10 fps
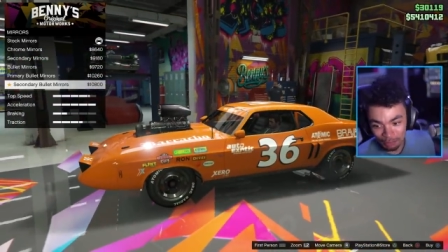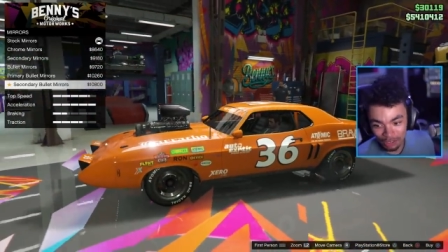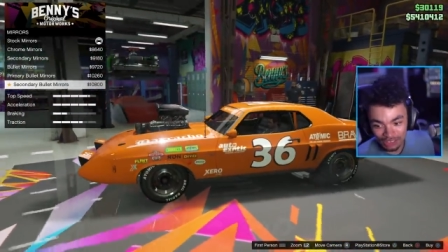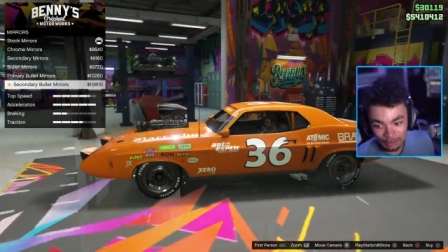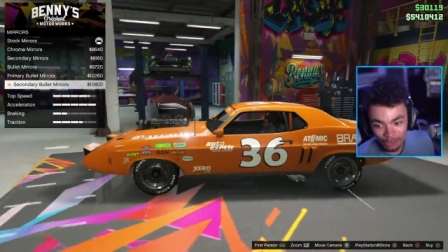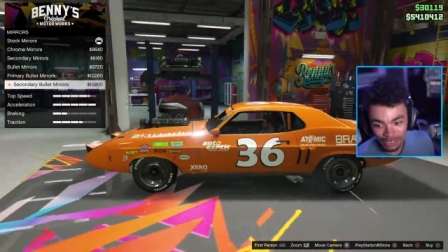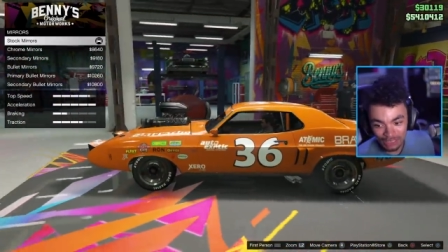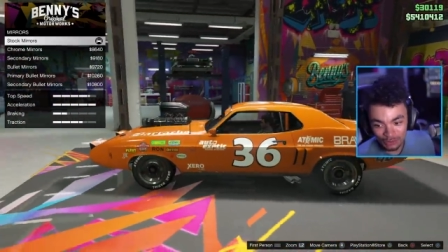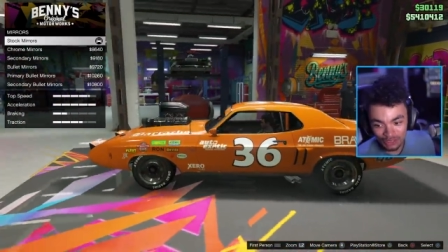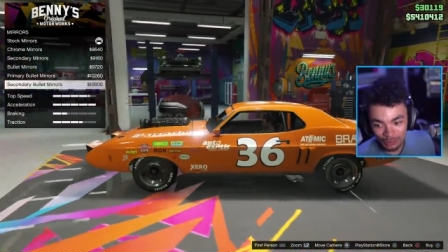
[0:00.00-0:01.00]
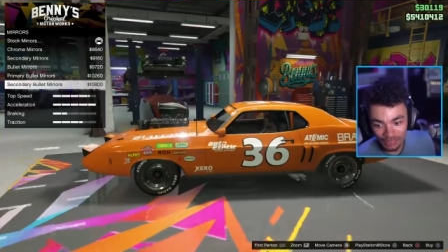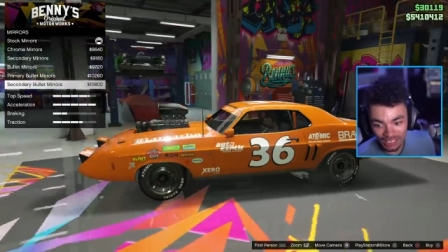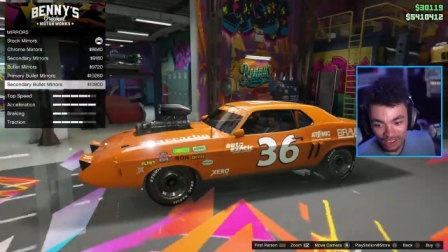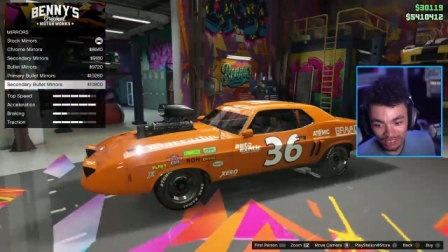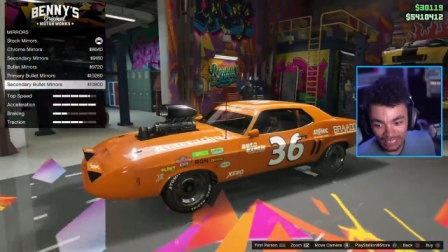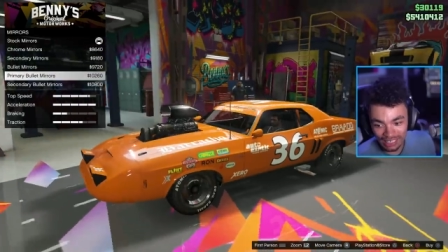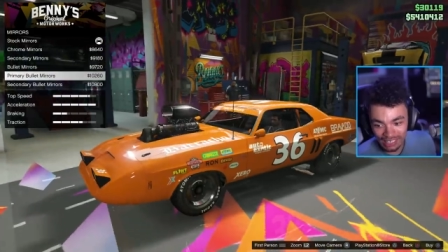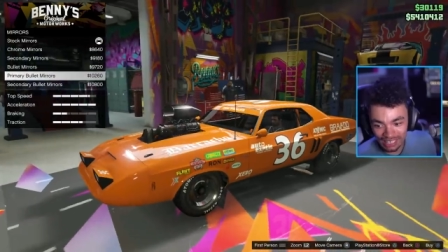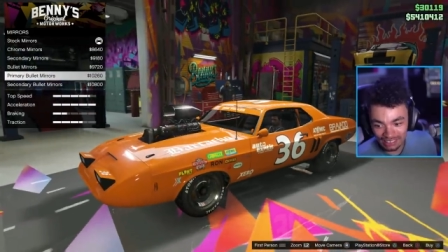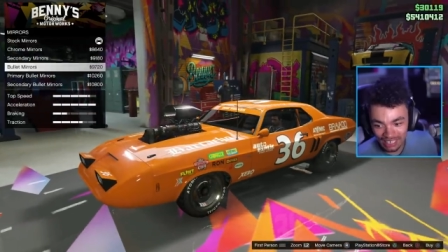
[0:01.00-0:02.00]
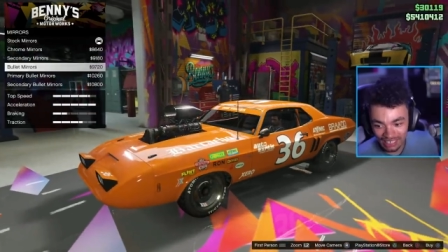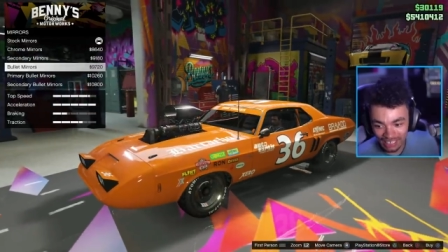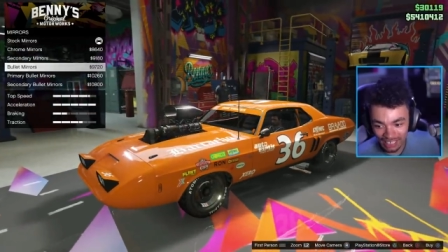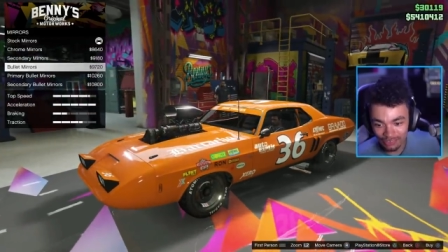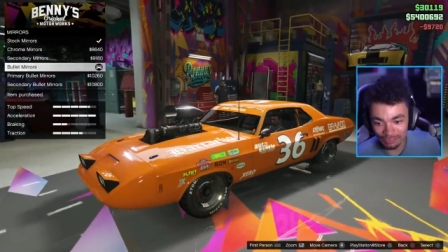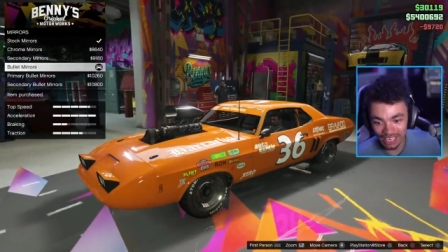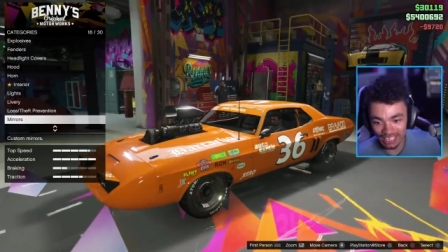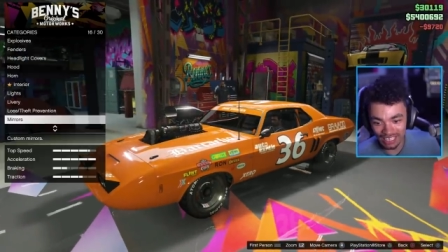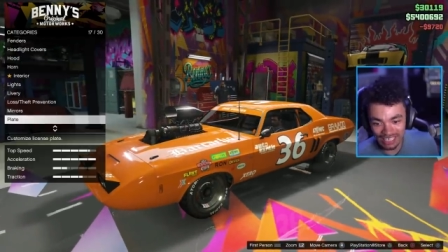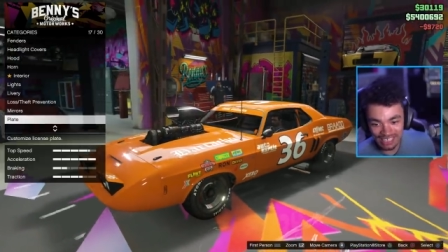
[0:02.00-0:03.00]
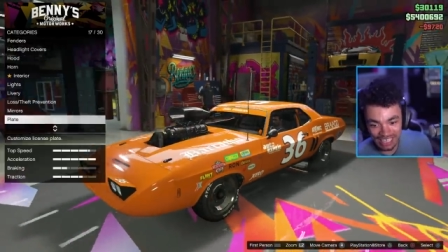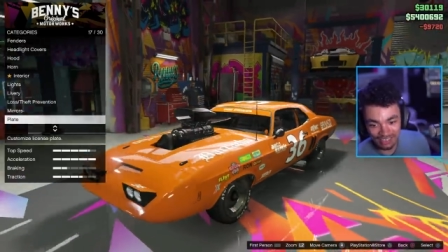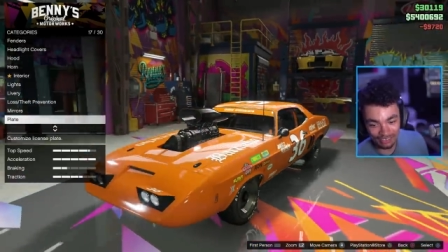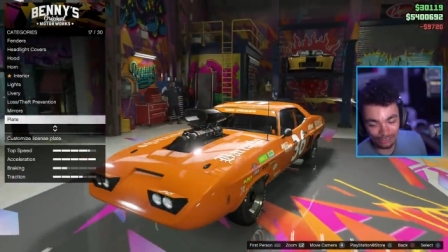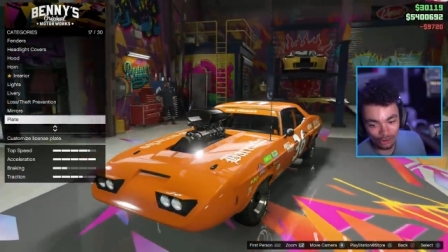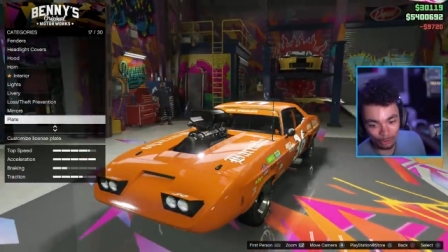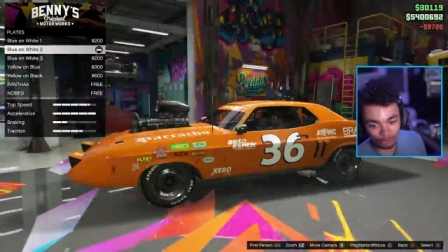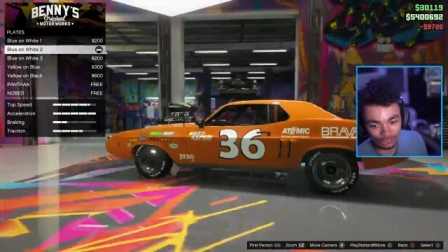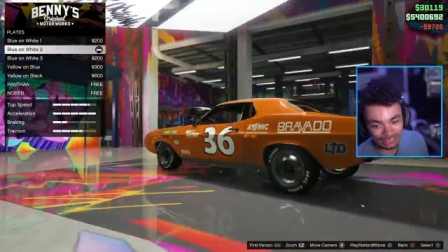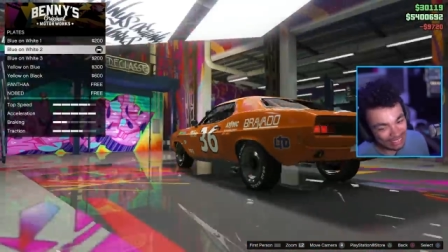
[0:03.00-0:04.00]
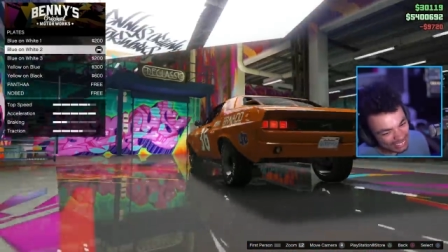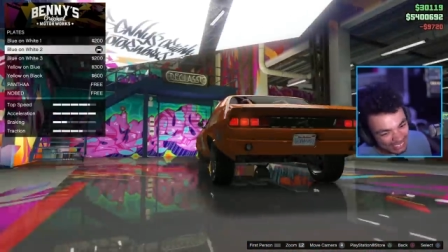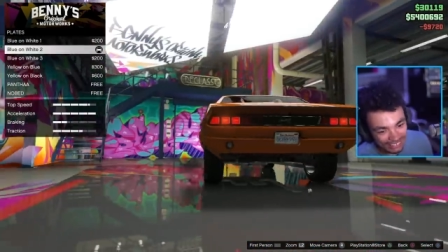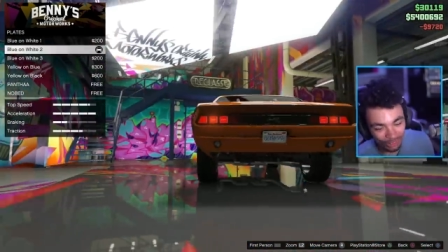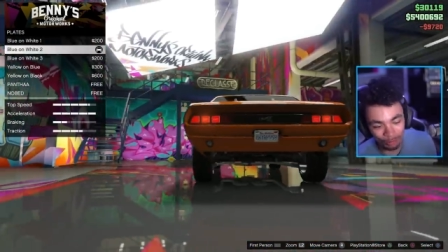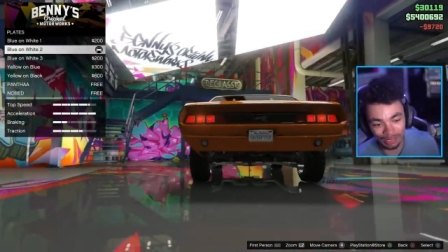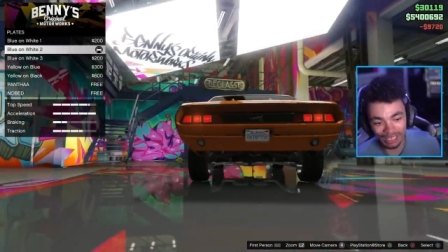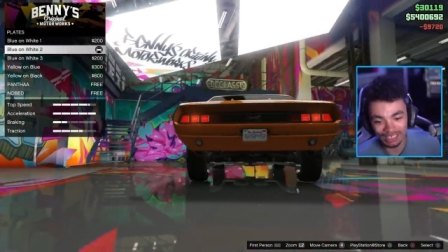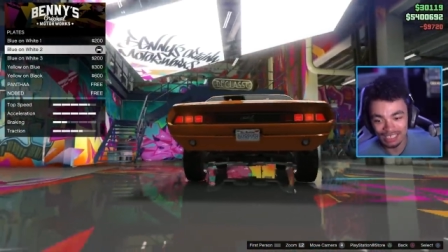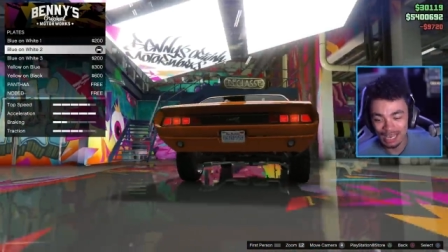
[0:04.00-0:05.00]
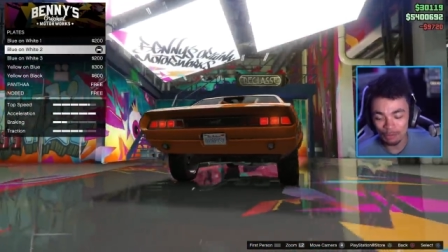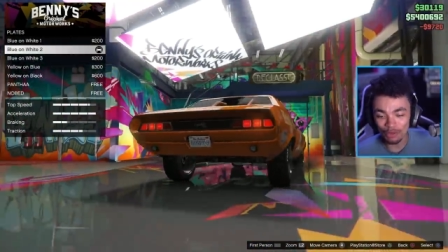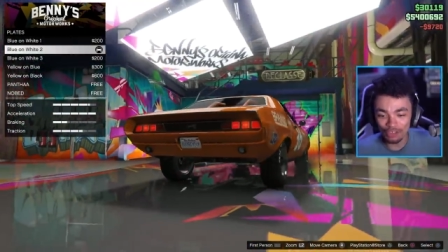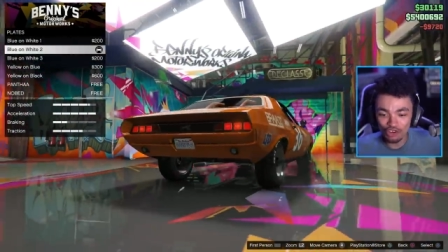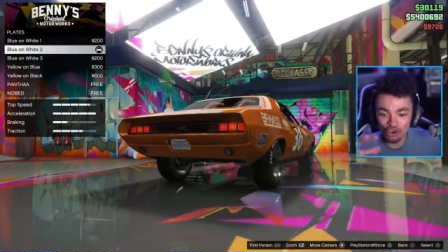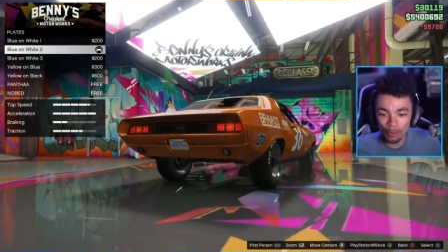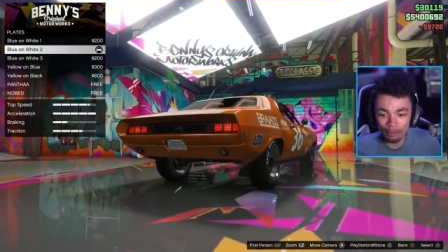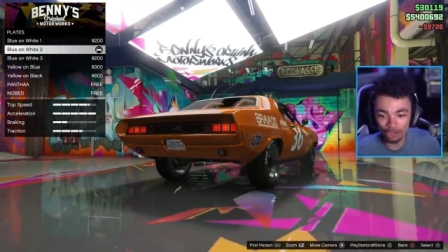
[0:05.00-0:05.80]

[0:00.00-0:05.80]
but to be honest with you, with a car like this, I kind of I kind of dig the chrome just just a little bit. We've got the chrome